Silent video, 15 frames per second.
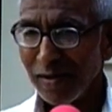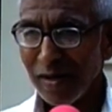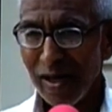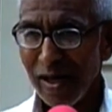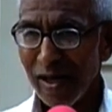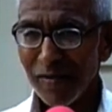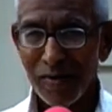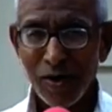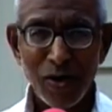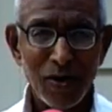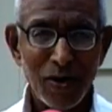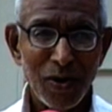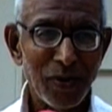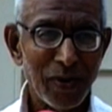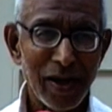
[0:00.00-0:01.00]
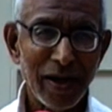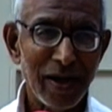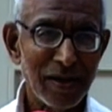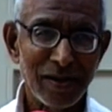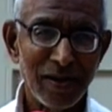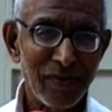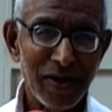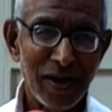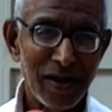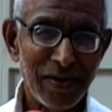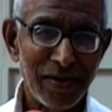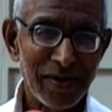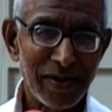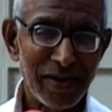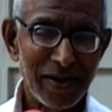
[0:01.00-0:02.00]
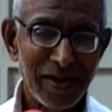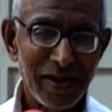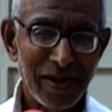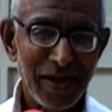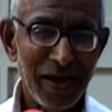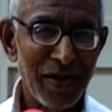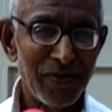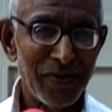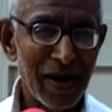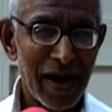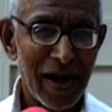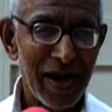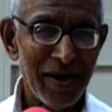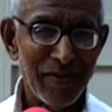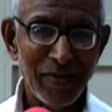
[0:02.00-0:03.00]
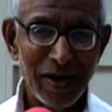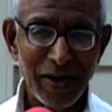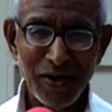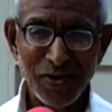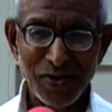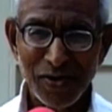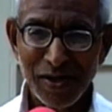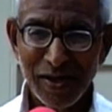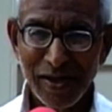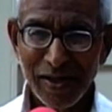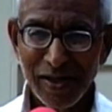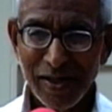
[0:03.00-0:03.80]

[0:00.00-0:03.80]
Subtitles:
I am not looking at the world. If I am rich,